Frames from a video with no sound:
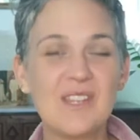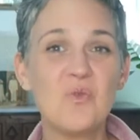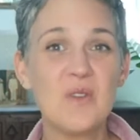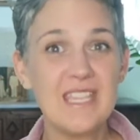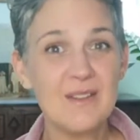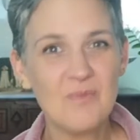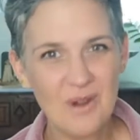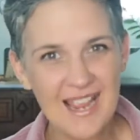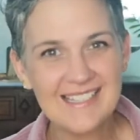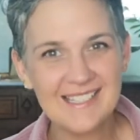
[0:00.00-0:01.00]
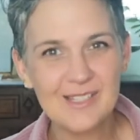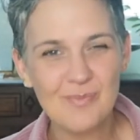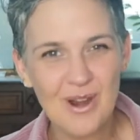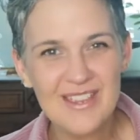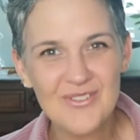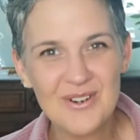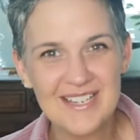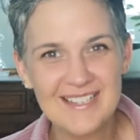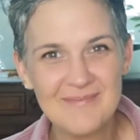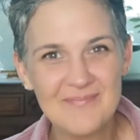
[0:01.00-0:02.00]
that we can practice
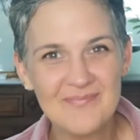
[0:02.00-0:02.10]
bravery.